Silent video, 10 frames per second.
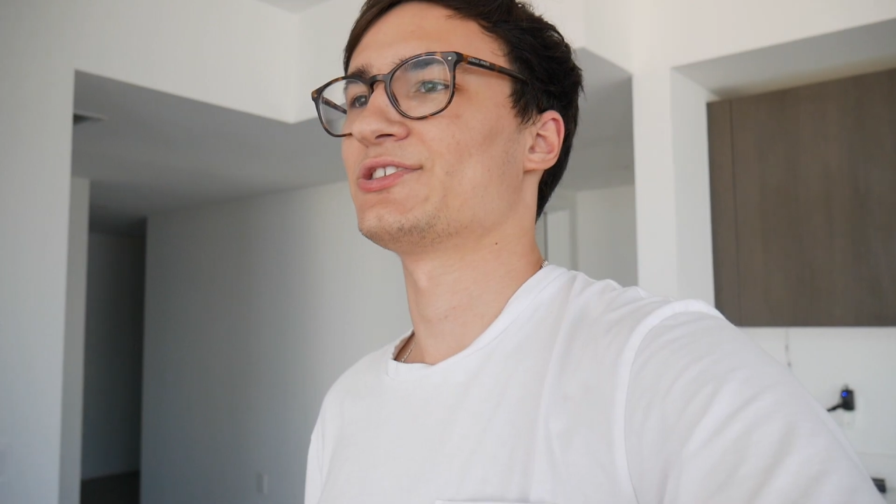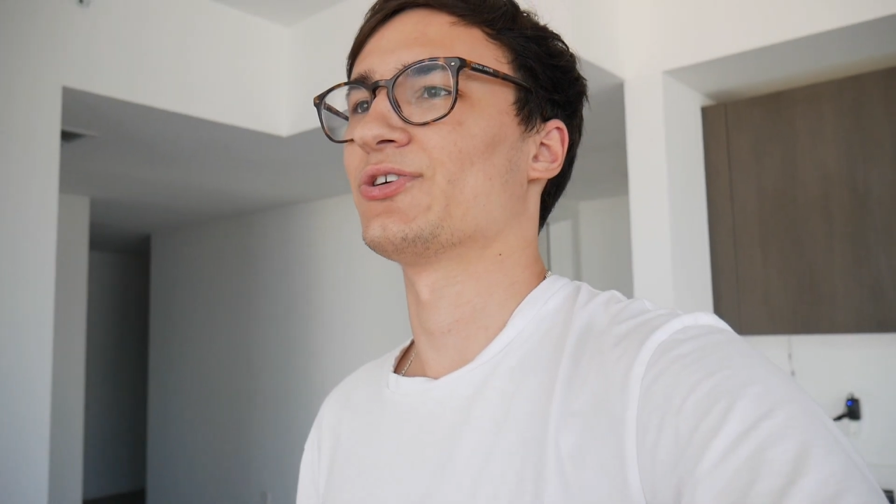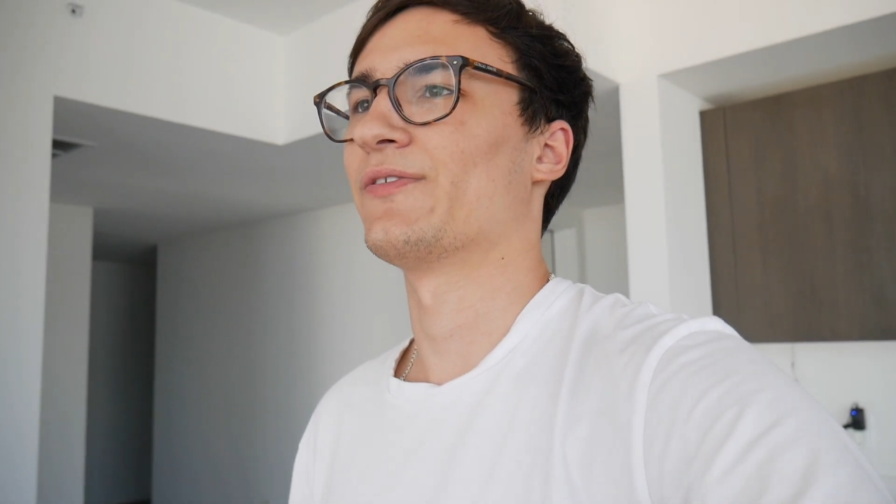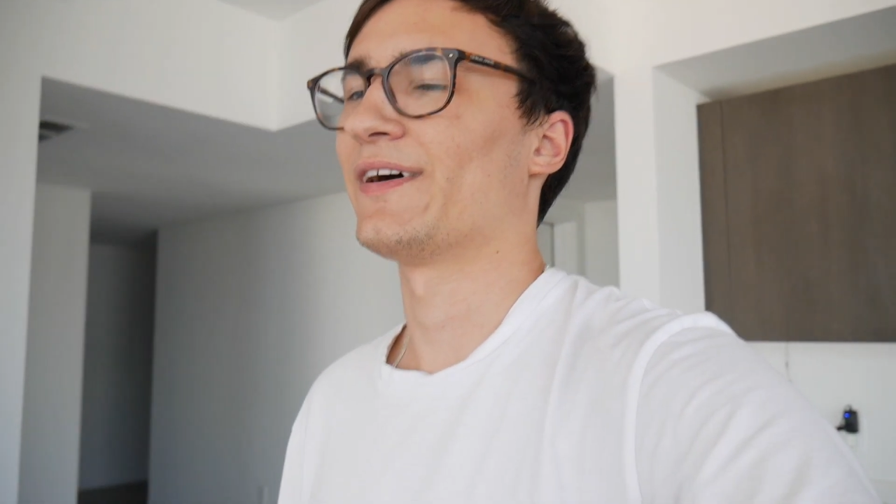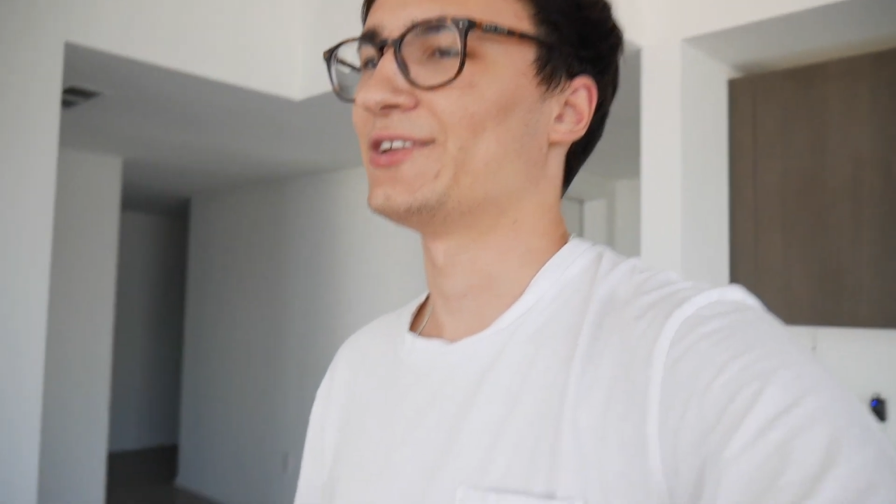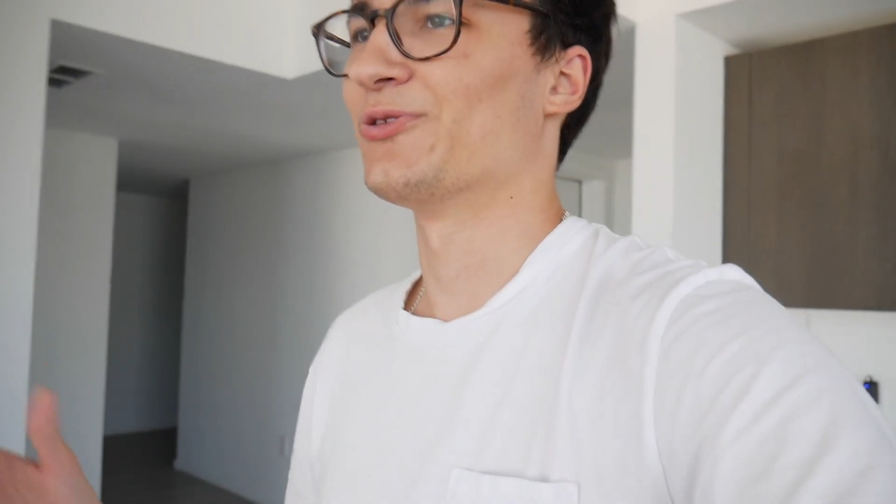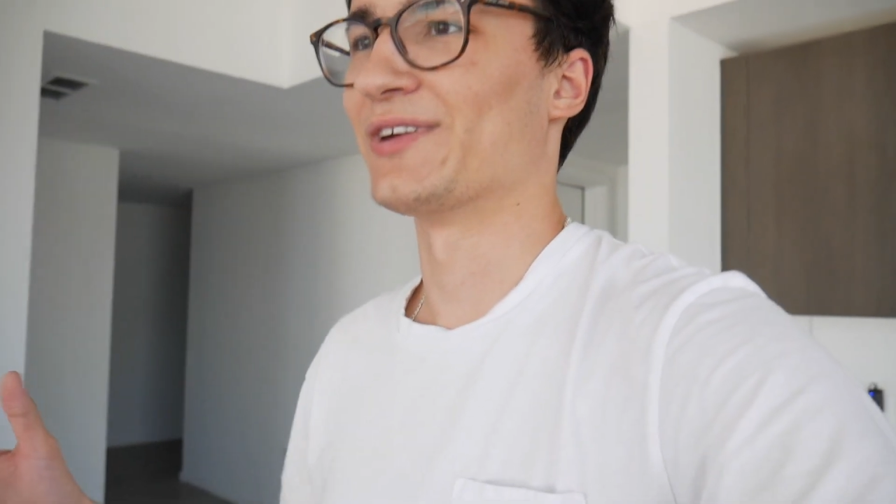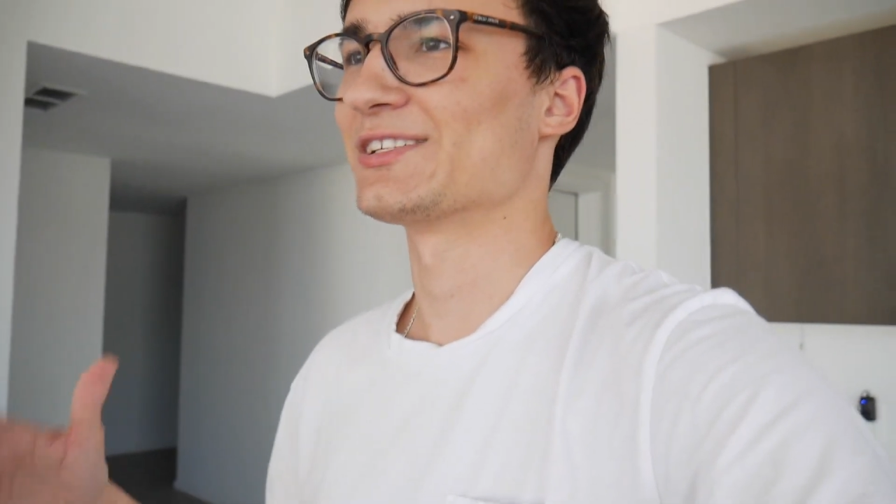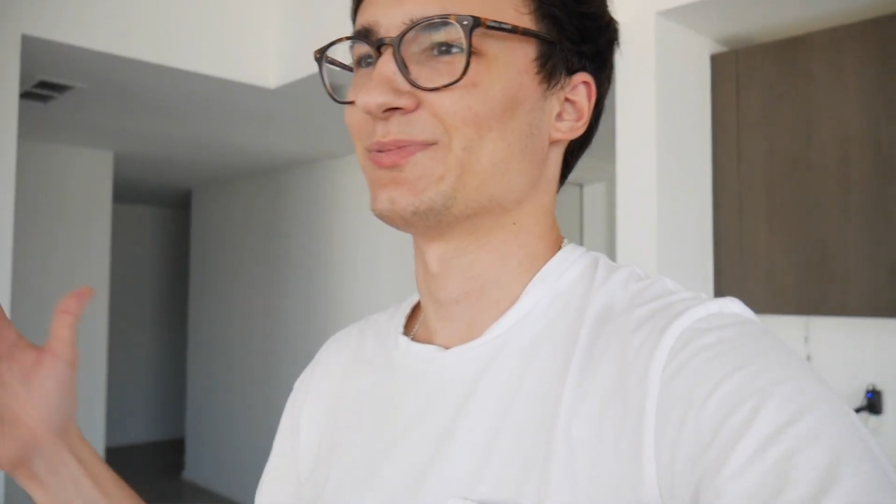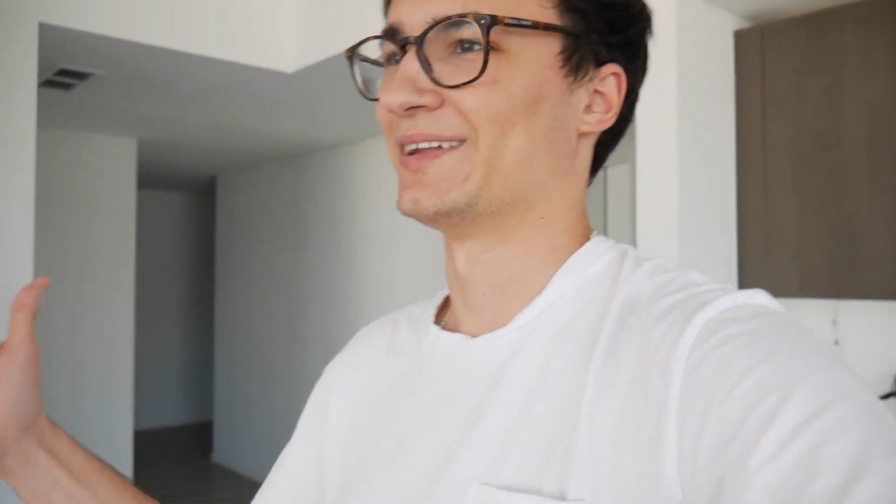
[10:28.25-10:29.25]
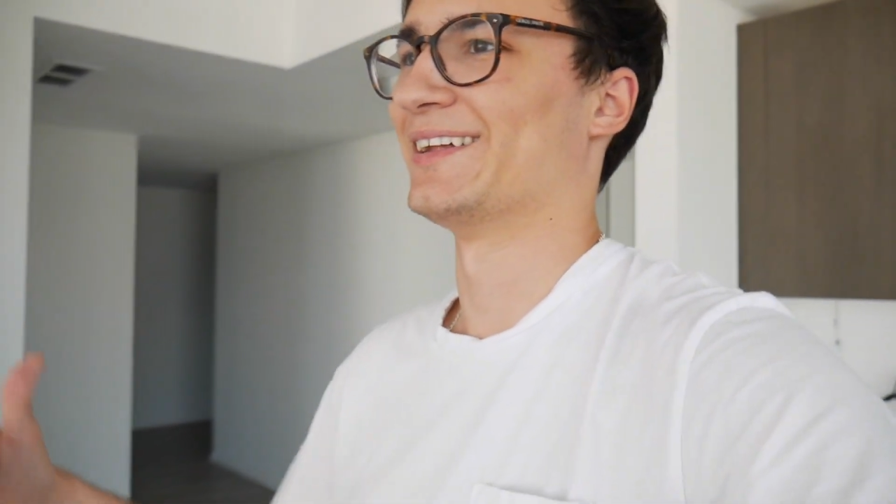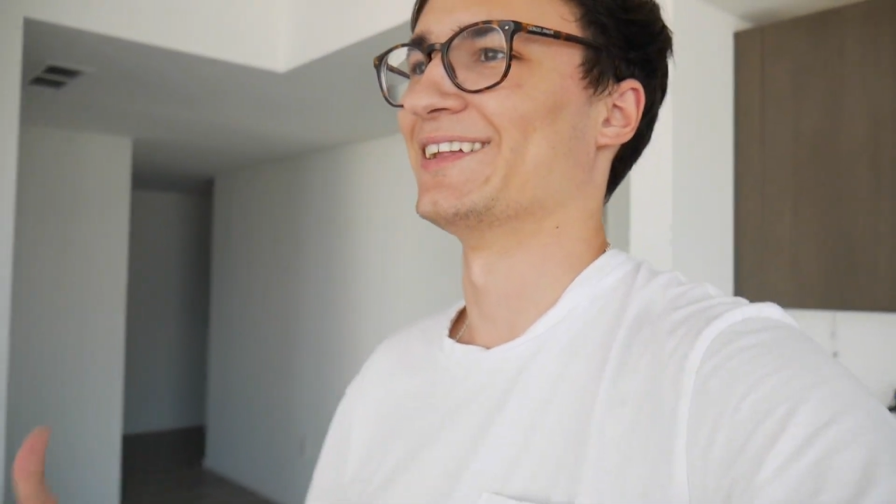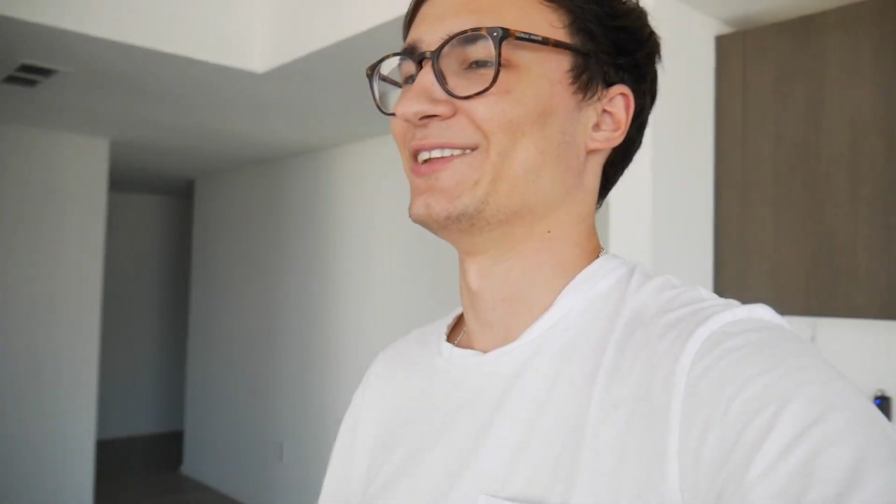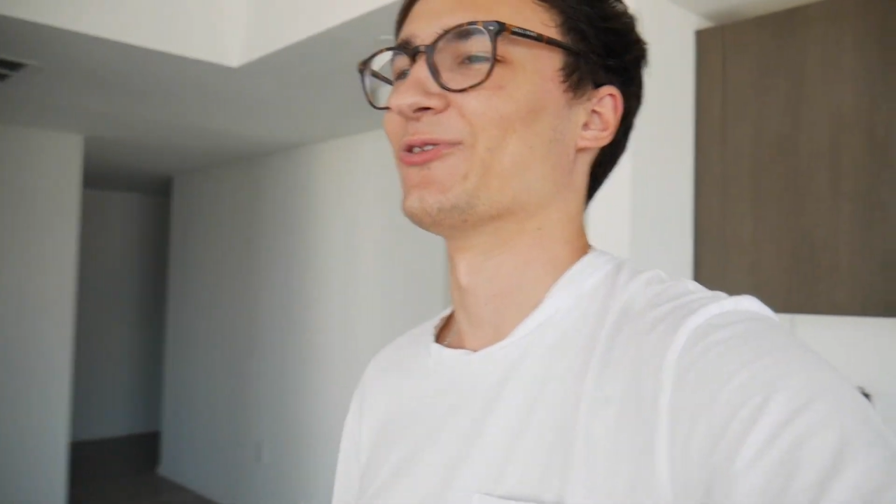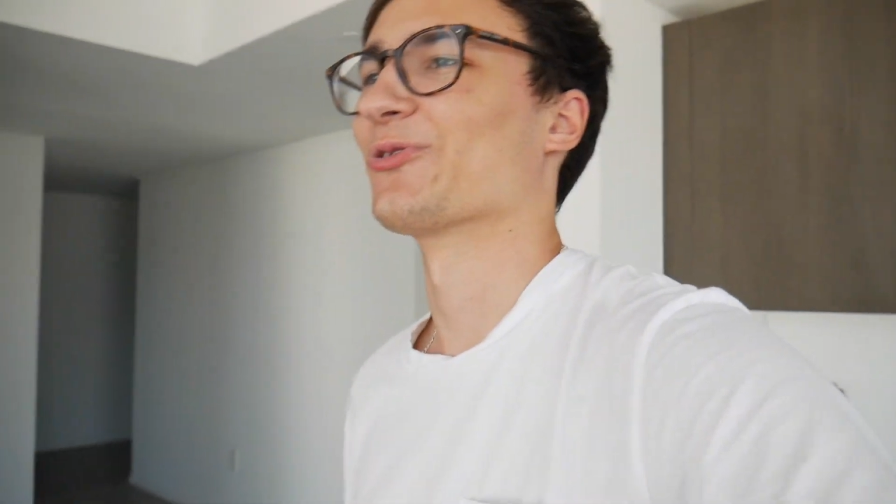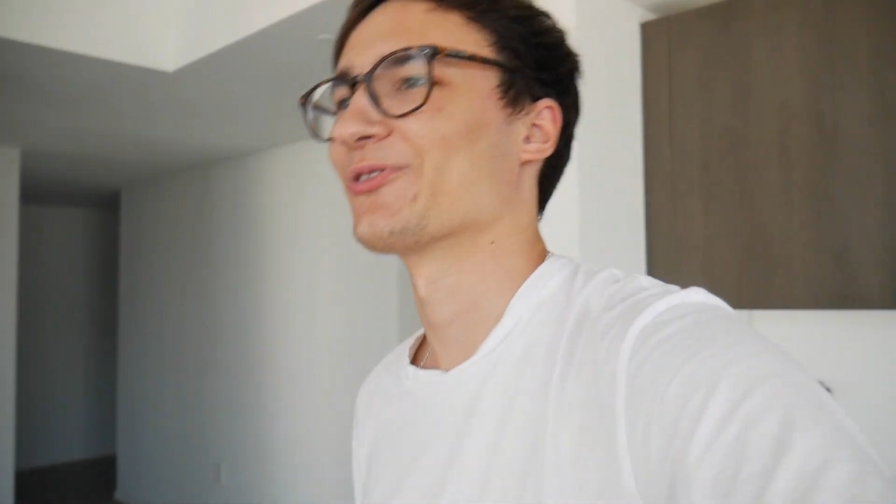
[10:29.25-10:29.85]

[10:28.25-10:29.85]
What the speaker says: So if I don't explain it in the